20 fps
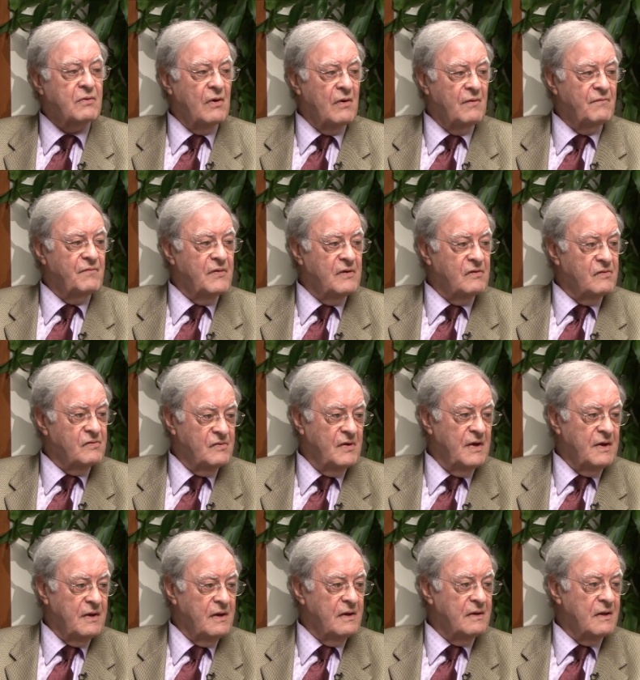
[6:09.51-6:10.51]
of the
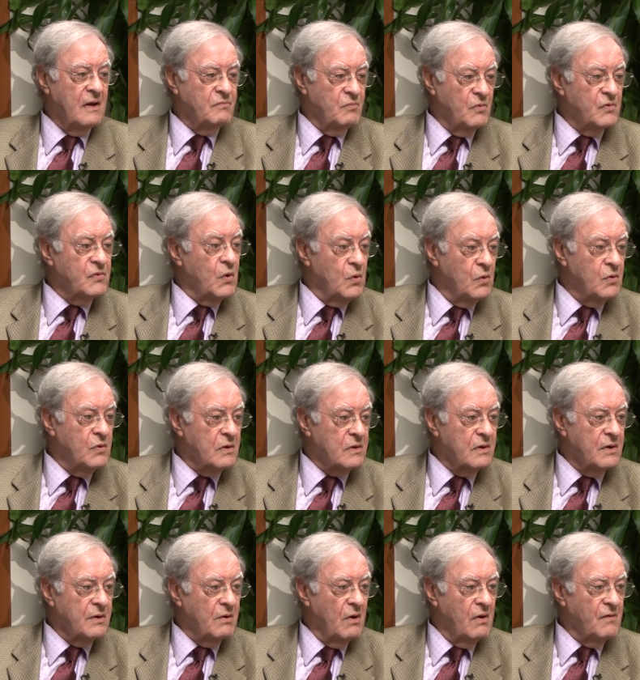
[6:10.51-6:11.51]
city that was
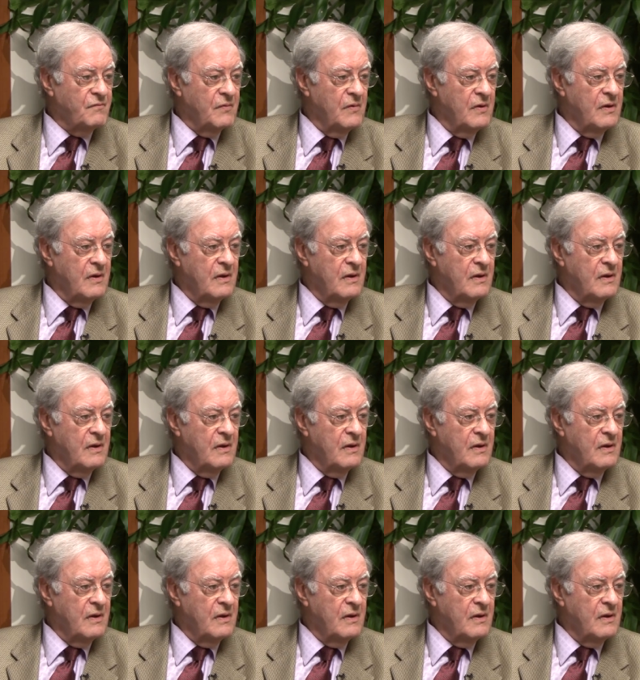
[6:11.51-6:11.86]
cordoned off